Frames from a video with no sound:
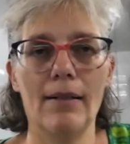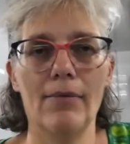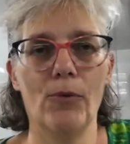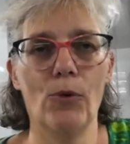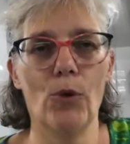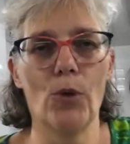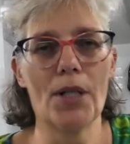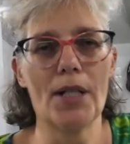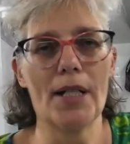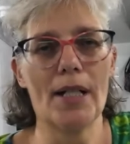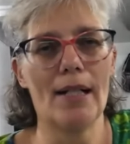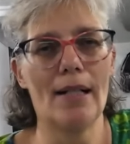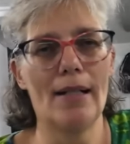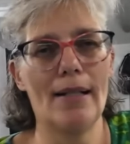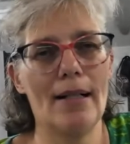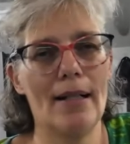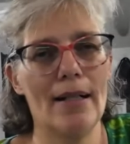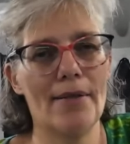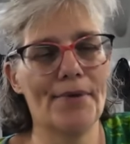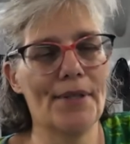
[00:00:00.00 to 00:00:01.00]
walked
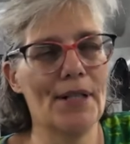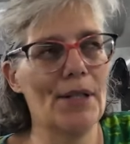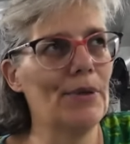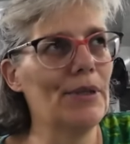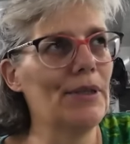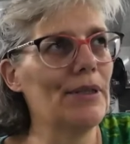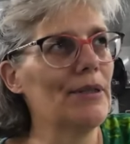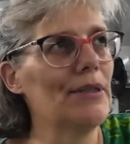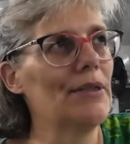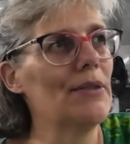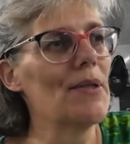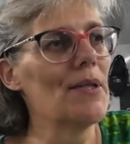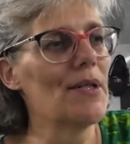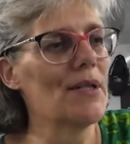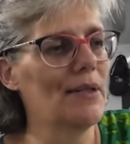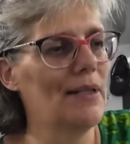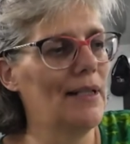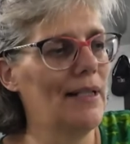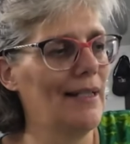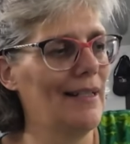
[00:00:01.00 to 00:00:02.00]
hardly half an hour ago,
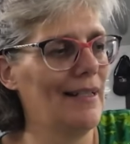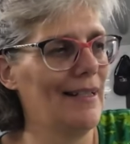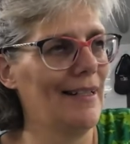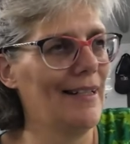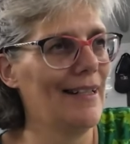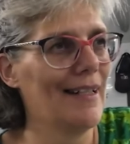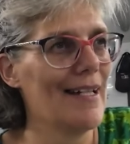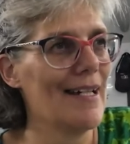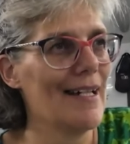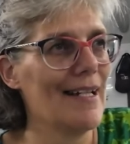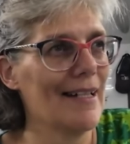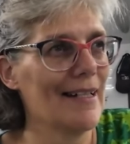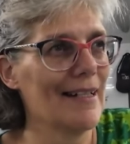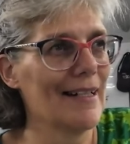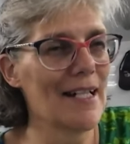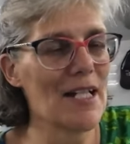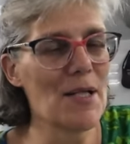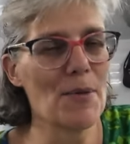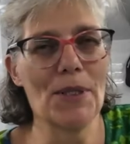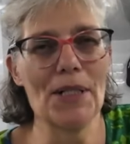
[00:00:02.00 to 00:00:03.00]
so
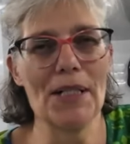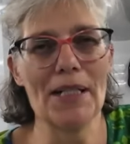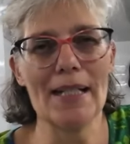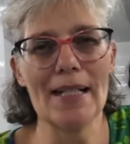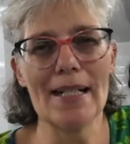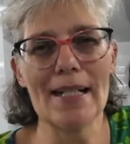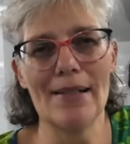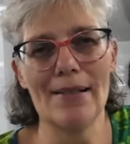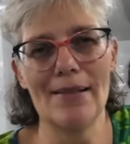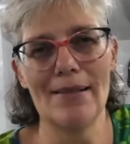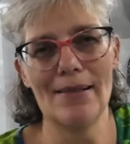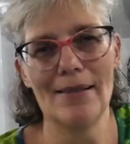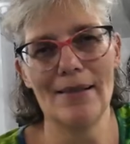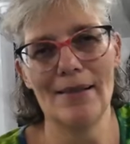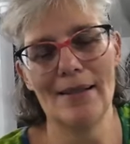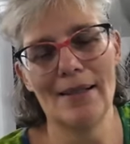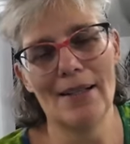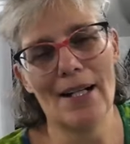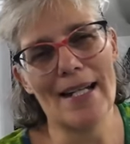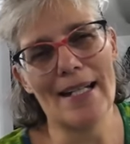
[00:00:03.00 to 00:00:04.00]
that's what it is in
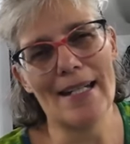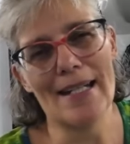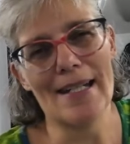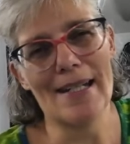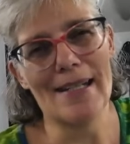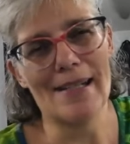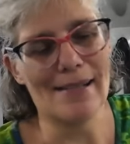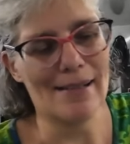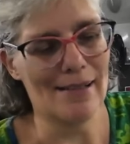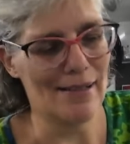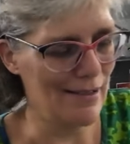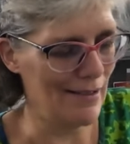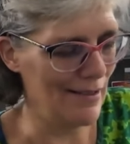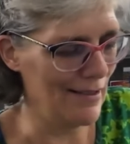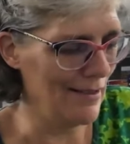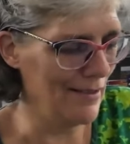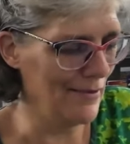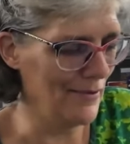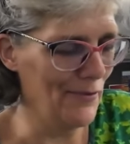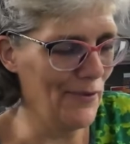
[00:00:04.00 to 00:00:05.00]
rain season
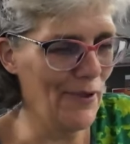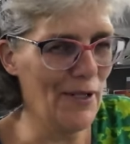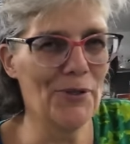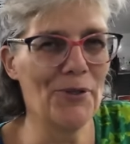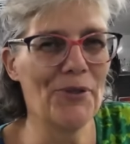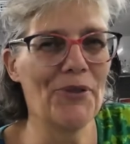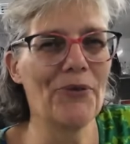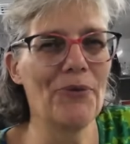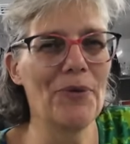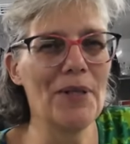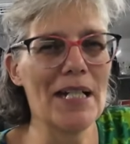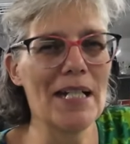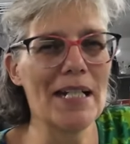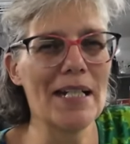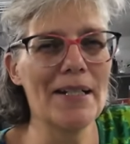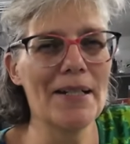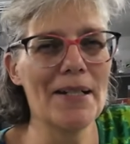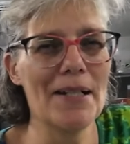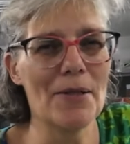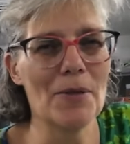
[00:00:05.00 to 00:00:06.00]
in far north
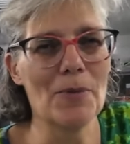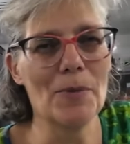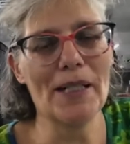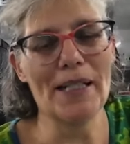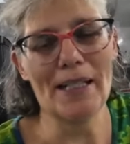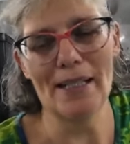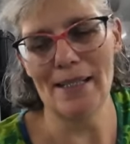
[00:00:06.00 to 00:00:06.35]
Queensland. So, but